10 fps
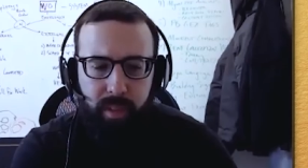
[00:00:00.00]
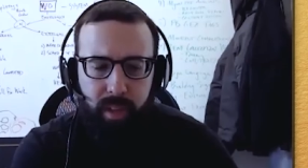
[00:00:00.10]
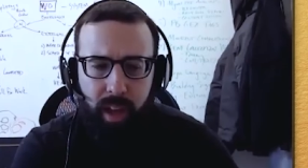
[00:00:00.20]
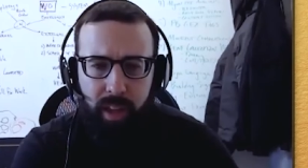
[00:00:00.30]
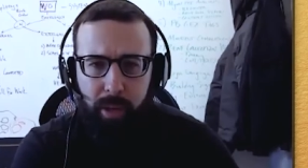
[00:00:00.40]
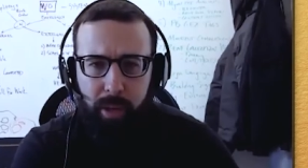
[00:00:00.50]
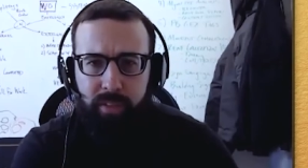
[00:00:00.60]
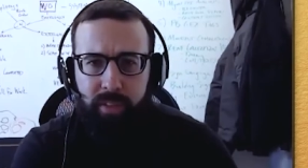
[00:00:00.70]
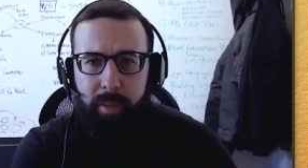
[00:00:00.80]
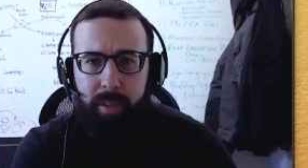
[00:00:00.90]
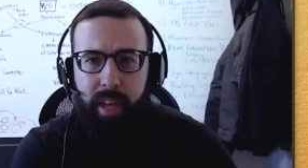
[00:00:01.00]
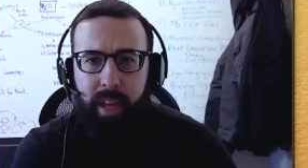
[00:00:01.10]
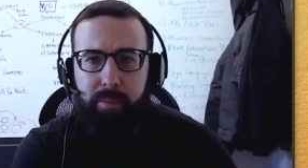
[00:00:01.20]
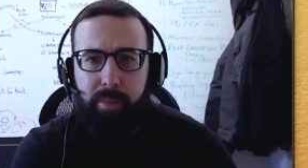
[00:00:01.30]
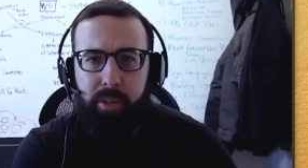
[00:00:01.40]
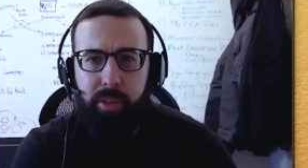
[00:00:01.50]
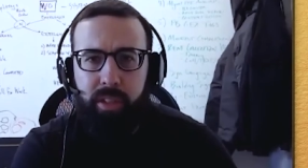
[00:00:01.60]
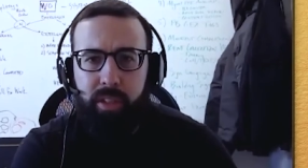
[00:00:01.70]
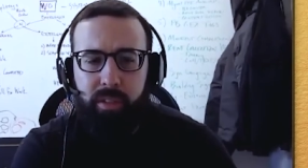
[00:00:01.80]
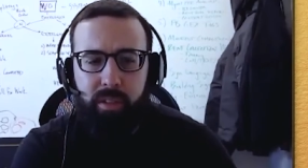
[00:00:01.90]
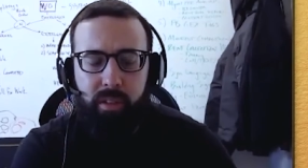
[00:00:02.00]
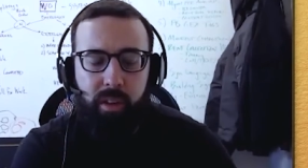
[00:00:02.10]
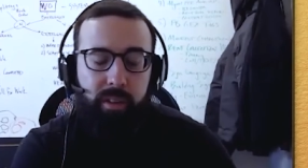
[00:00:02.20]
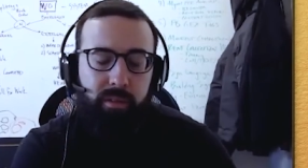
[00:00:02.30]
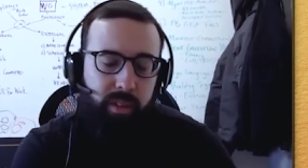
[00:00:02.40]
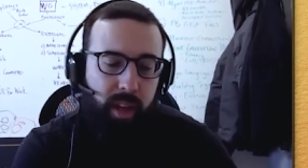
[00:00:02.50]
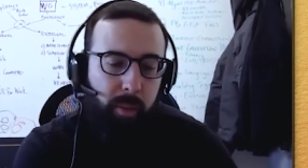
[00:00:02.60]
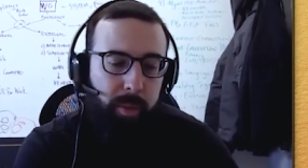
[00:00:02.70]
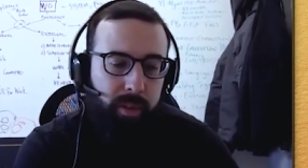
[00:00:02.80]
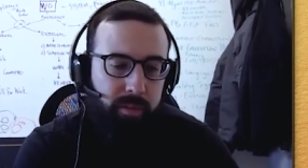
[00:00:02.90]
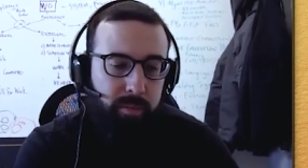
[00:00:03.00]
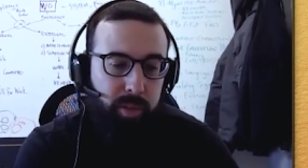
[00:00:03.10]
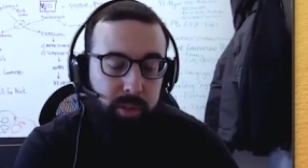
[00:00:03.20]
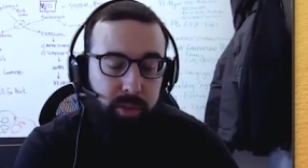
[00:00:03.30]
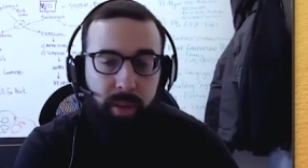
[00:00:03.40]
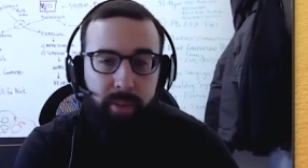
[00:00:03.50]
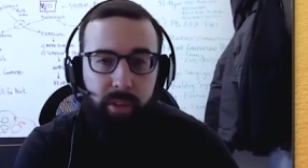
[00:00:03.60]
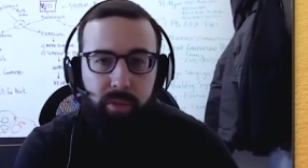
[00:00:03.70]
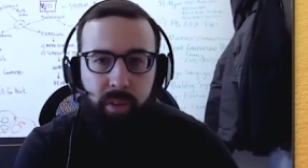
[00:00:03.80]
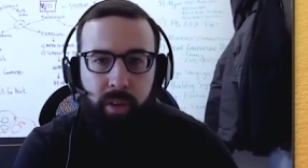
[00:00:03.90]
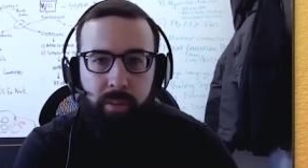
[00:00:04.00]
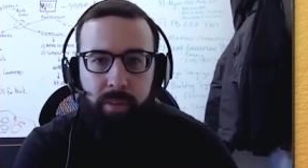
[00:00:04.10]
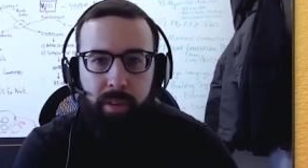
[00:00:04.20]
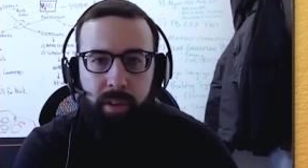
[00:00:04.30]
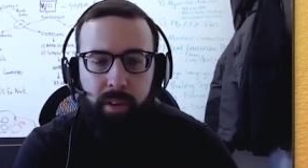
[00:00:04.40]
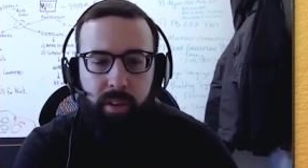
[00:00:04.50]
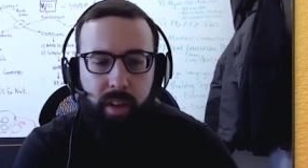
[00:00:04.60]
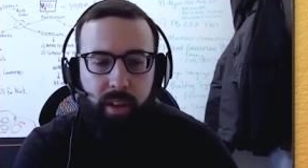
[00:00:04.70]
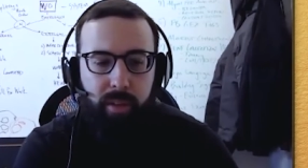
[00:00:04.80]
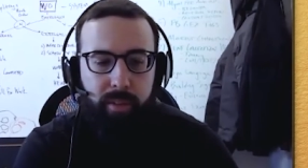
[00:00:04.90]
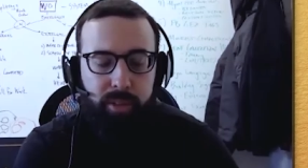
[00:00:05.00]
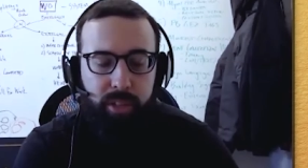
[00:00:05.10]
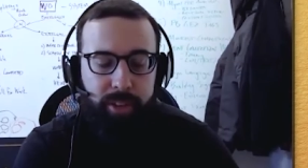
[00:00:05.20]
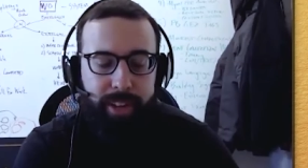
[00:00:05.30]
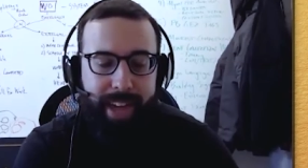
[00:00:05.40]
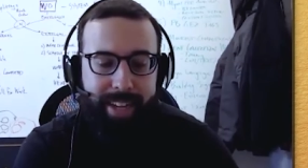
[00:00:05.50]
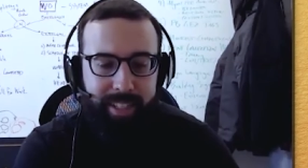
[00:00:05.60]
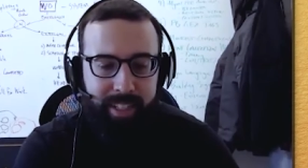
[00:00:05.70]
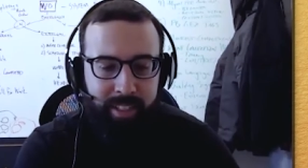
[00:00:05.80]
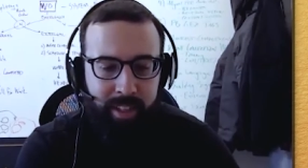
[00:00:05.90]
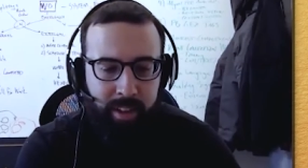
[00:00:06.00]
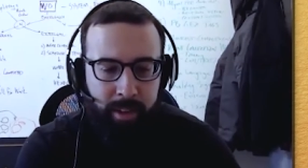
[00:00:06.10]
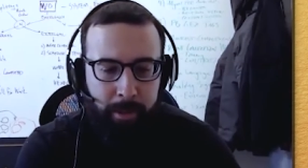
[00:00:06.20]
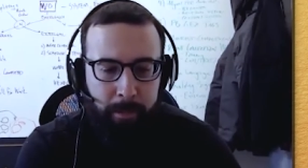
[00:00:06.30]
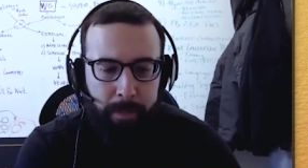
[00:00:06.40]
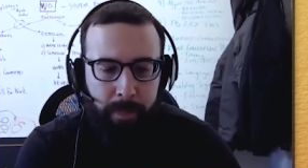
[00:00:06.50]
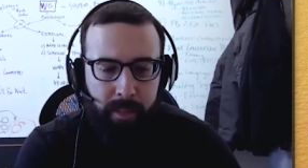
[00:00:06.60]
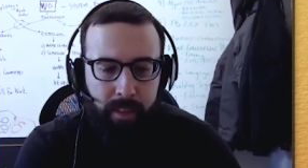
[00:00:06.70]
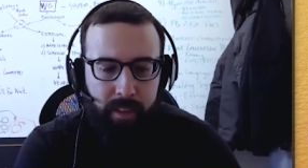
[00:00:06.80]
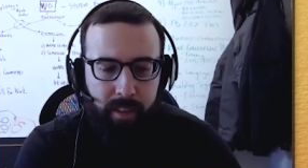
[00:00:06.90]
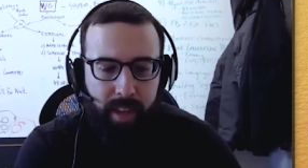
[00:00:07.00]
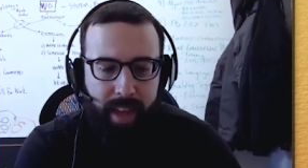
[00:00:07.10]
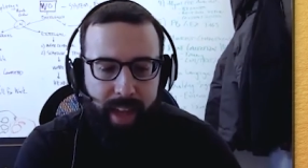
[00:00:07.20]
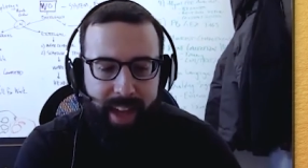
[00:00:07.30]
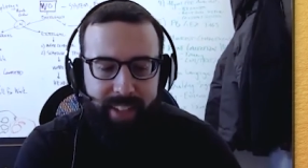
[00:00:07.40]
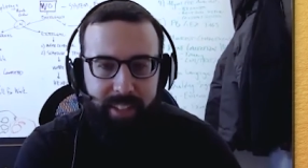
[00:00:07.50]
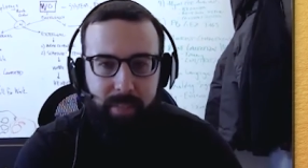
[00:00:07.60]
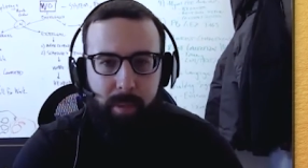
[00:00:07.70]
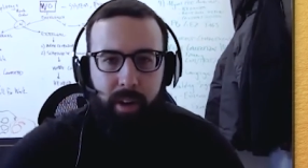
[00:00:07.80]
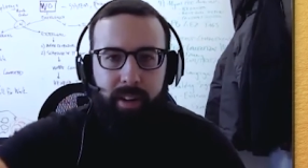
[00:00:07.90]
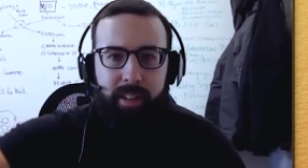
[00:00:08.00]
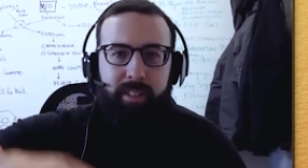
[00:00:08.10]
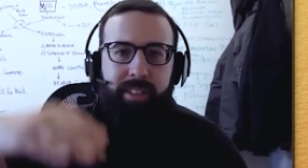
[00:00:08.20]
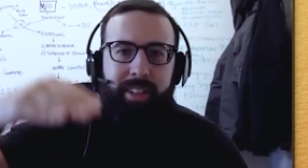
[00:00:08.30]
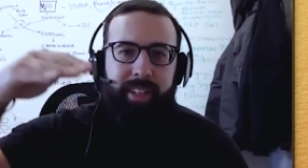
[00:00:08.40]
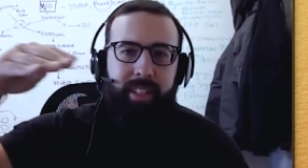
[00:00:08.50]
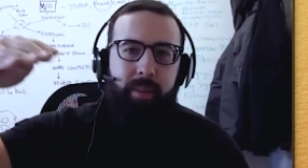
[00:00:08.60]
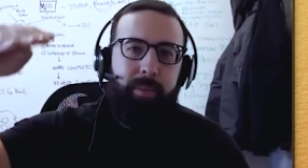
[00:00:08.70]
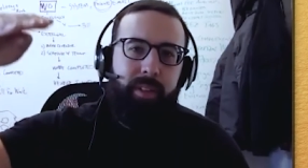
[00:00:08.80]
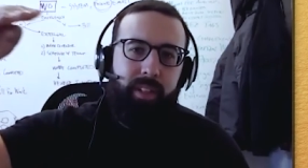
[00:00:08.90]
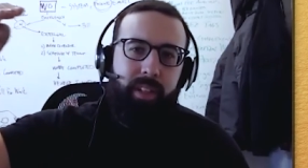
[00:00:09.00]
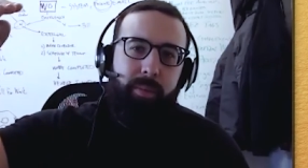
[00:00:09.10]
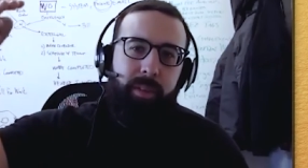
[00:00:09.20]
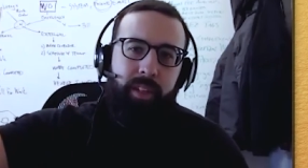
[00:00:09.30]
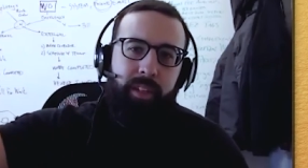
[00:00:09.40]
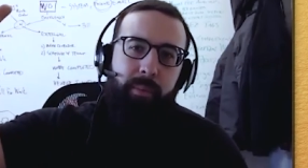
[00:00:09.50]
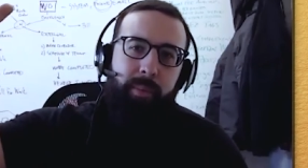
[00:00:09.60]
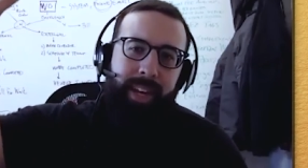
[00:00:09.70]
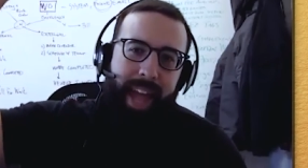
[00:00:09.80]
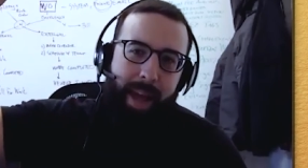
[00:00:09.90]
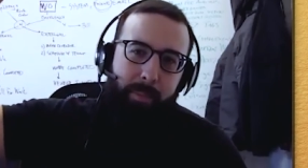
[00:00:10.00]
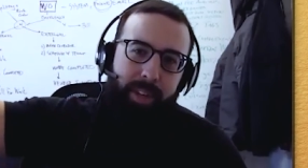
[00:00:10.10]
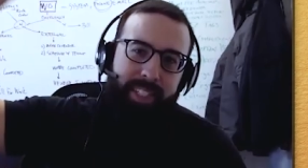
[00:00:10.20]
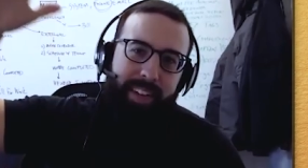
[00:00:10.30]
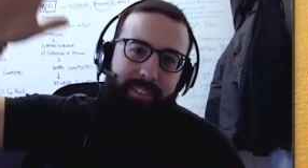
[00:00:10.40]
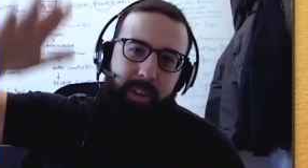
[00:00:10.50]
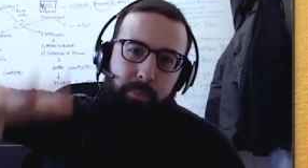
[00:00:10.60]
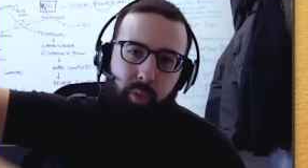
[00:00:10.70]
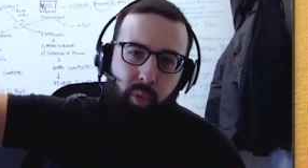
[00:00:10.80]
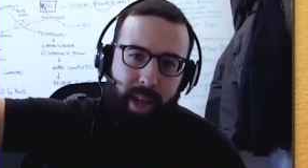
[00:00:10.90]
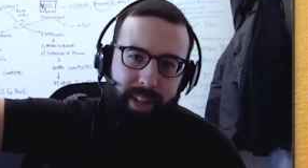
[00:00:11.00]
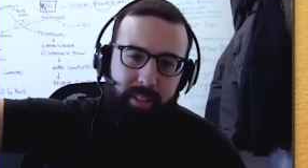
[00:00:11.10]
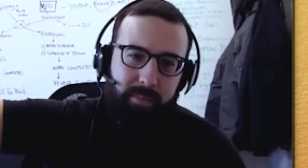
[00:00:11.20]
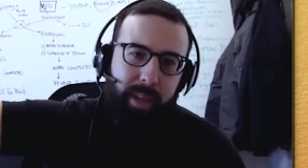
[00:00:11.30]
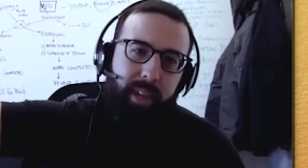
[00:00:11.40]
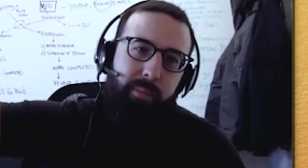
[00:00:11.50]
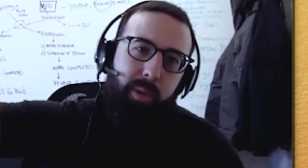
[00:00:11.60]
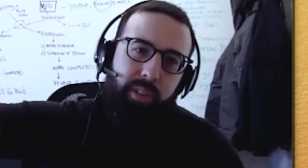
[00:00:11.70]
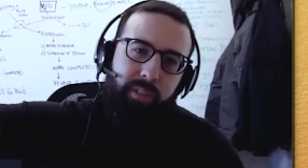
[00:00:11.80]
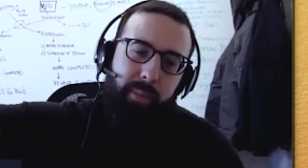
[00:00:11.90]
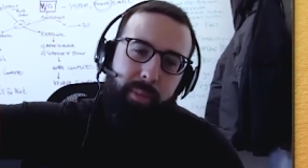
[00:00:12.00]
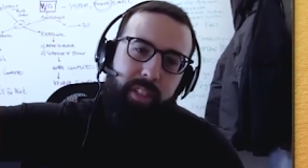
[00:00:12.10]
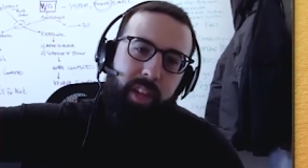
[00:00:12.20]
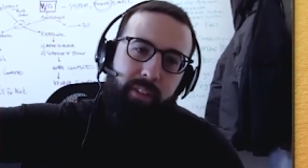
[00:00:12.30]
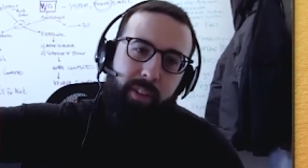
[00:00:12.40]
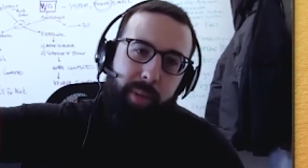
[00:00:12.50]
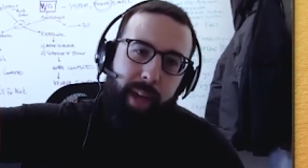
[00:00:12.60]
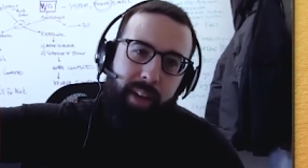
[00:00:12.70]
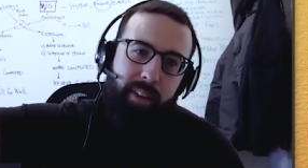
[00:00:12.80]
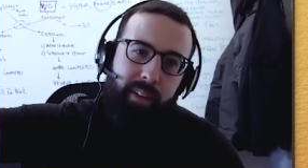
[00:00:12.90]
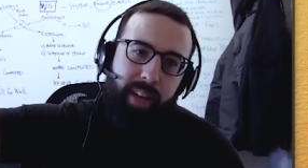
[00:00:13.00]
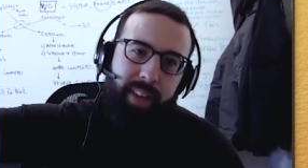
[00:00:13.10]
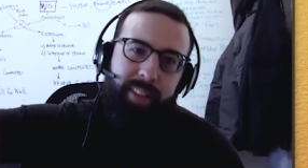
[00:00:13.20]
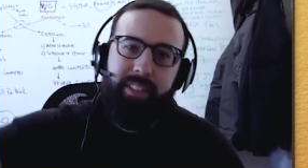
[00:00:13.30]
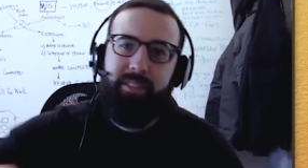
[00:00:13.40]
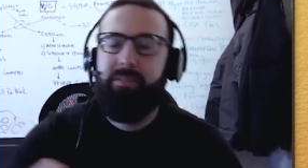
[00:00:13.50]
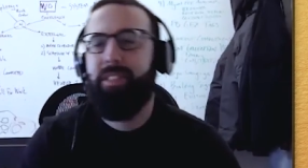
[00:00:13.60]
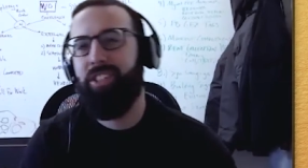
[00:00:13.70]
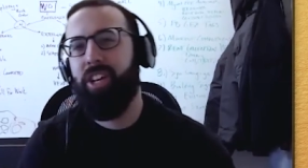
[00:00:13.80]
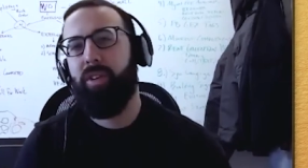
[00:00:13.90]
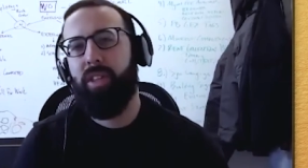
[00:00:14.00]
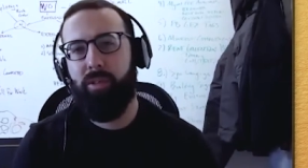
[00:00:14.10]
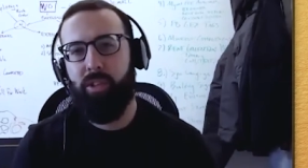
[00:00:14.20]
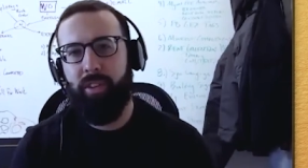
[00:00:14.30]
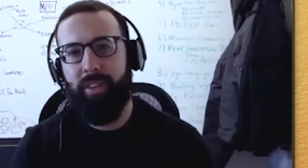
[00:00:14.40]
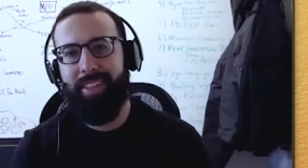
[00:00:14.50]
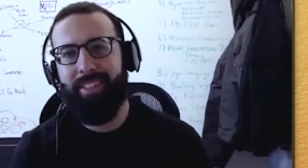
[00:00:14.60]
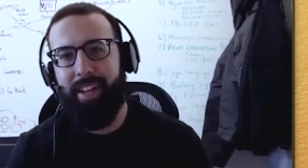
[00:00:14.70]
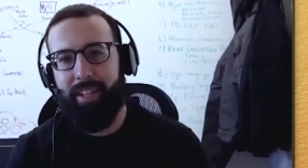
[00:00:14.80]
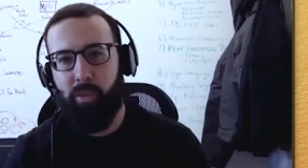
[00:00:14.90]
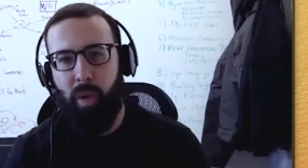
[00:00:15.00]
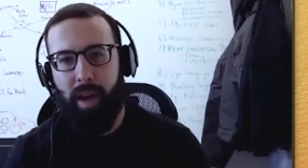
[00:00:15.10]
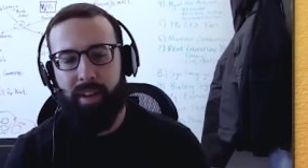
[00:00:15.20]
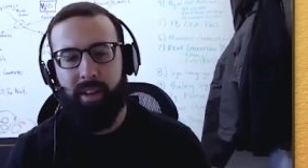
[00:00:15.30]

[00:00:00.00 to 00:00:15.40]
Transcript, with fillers: on the multifamily side, producing or helping produce revenue from their revenue-generating assets. As this market has ticked up and ticked up and ticked up, and cap rates have compressed, making multifamilies tougher to buy, at least to generate the return that these clients wanted,